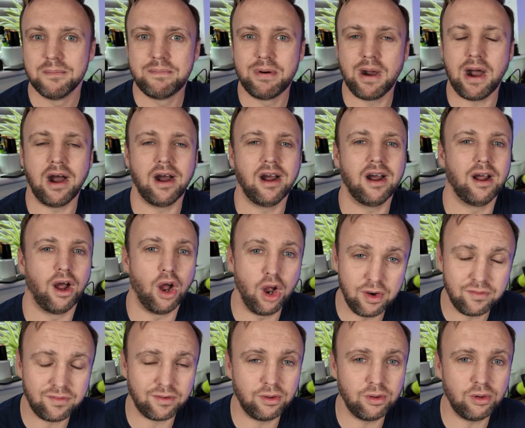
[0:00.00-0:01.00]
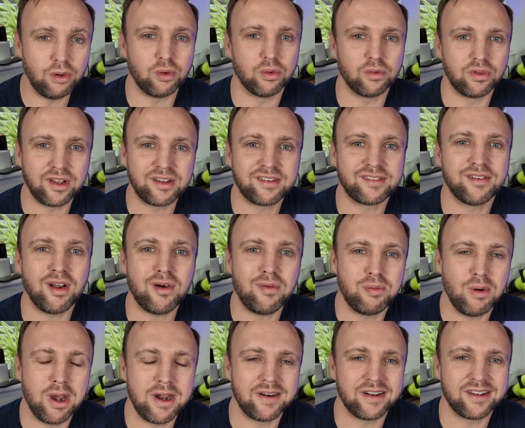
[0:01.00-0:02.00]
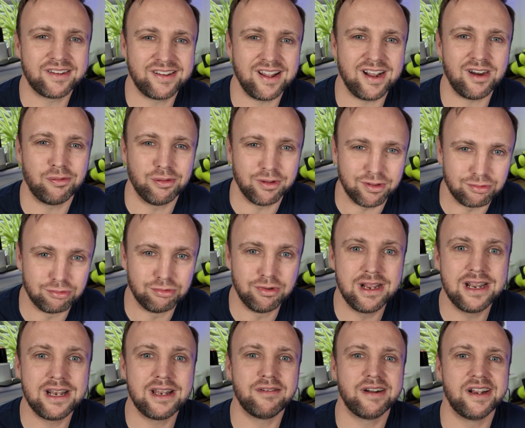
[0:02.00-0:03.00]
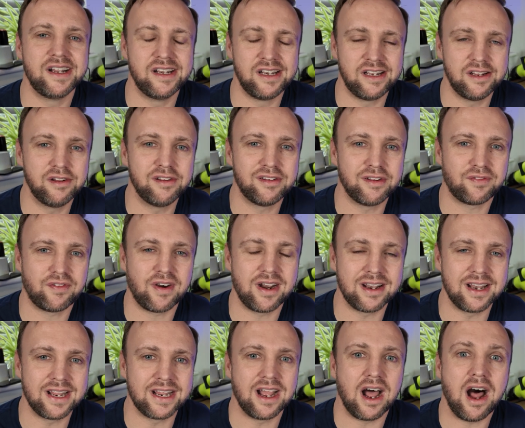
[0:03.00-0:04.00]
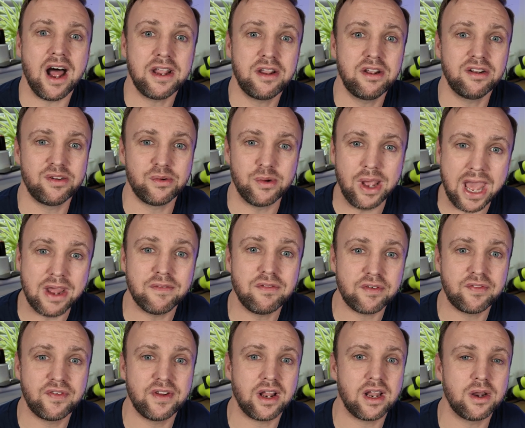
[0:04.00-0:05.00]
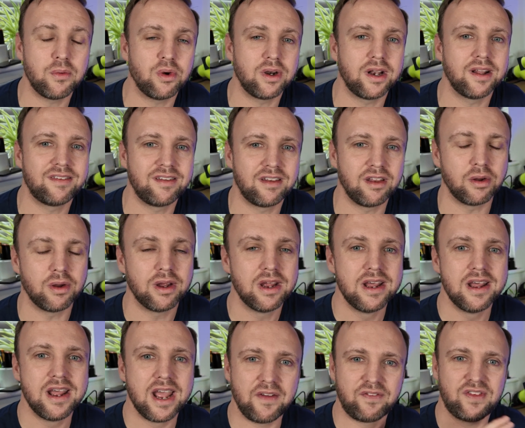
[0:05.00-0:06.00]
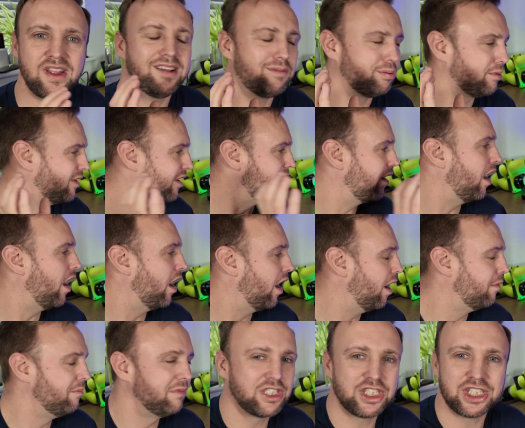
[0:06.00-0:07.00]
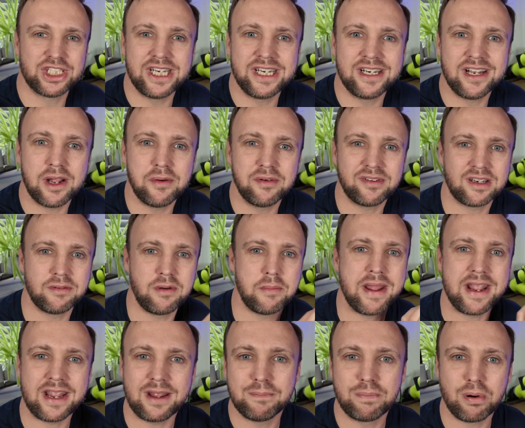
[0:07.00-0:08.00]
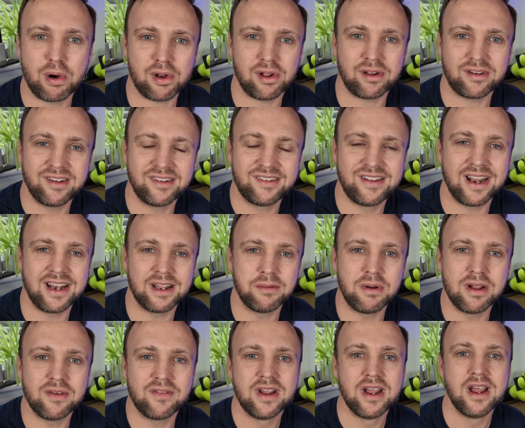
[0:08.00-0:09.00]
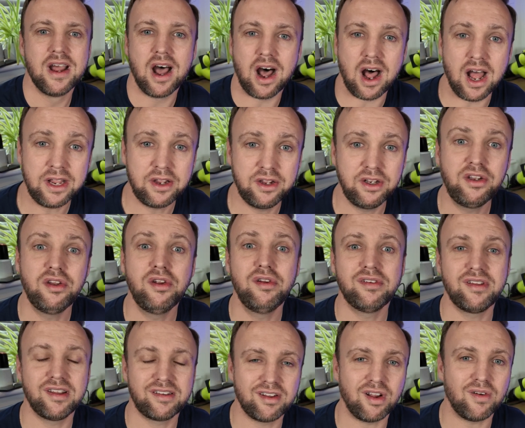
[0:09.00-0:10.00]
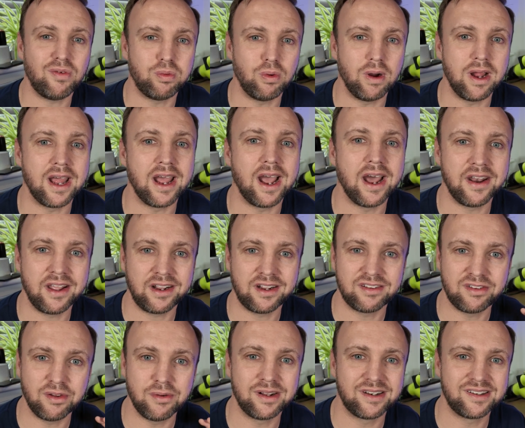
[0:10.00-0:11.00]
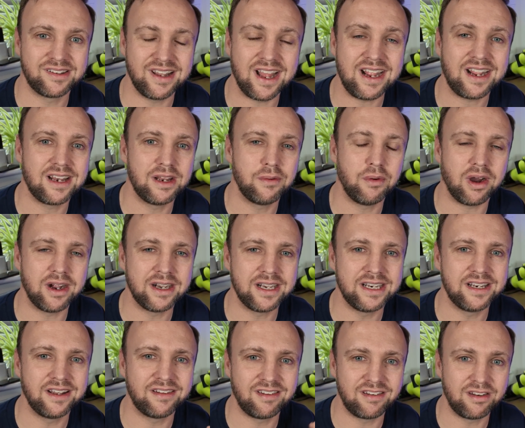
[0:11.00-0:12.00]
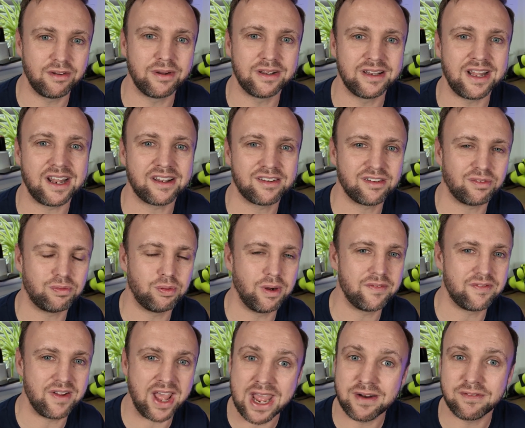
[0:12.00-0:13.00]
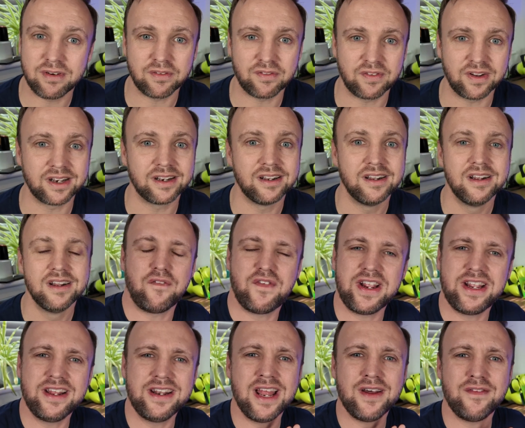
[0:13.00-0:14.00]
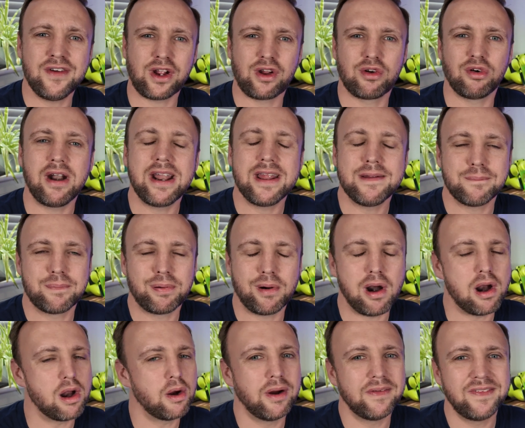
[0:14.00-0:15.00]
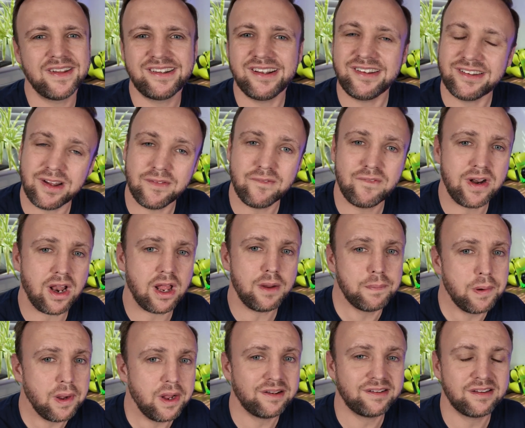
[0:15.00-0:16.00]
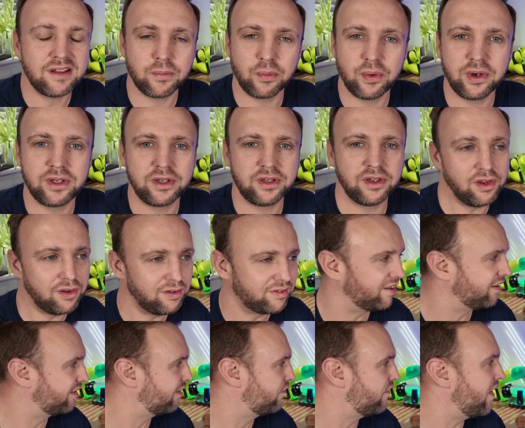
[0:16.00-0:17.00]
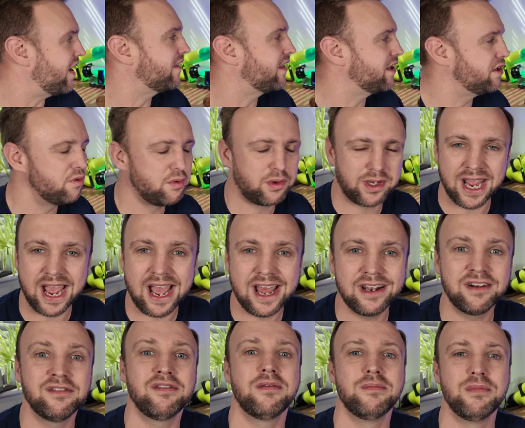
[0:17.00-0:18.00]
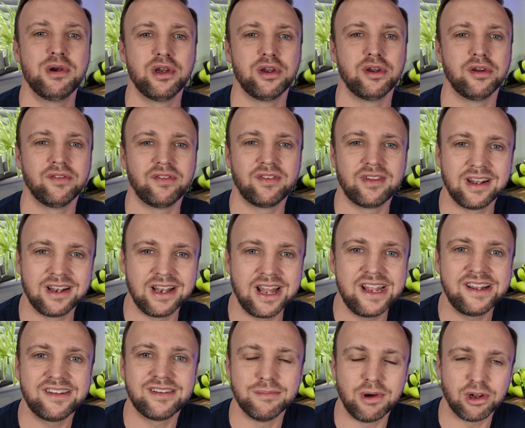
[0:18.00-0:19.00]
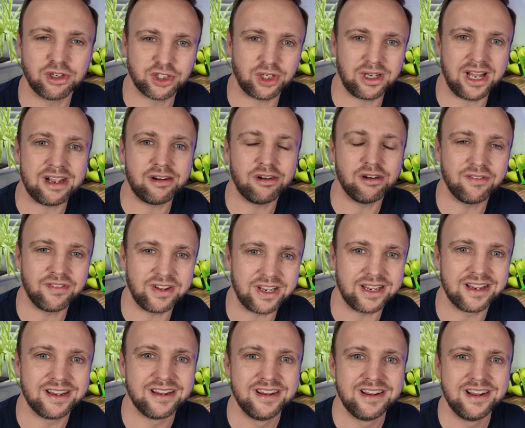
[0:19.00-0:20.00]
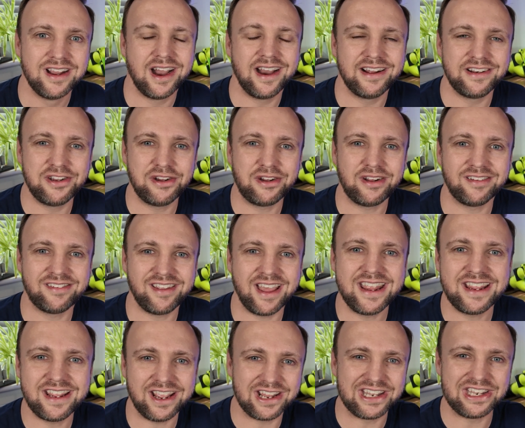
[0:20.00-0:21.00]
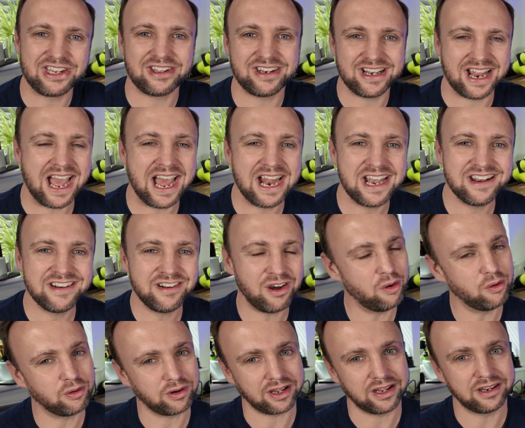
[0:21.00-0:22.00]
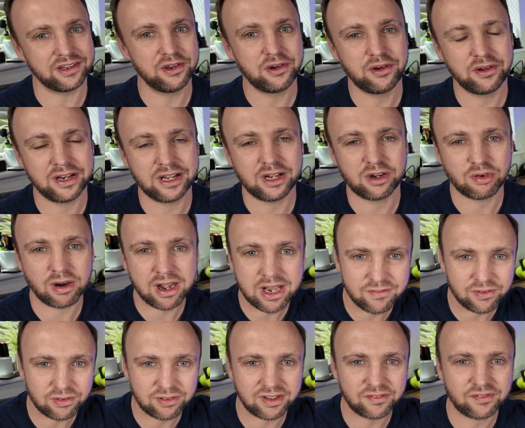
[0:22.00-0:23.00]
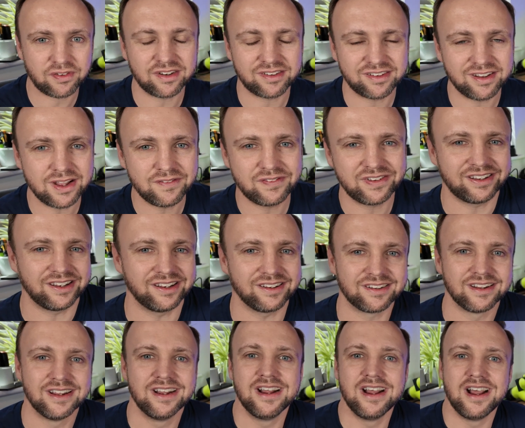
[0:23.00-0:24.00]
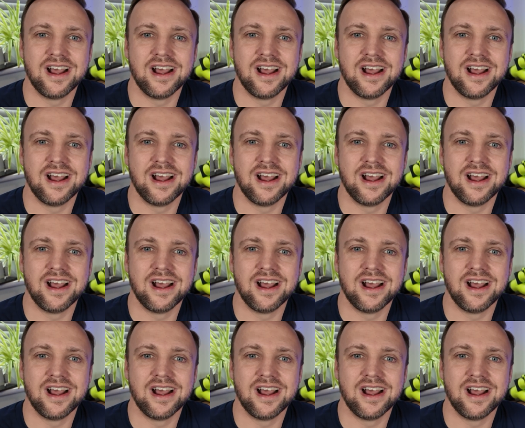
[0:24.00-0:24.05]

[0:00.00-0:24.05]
But overall, the software itself was really, really user friendly. I could do everything I wanted to do. If this was a, a, machine I was gonna be making products and selling with, I could use the software and I could do exactly what I needed to do in that software for everything. I think another great pro, and this is something I personally wouldn't use, is the fact that you can remove the laser module out of it and you can take it and you can handhold it and you can engrave on different surfaces.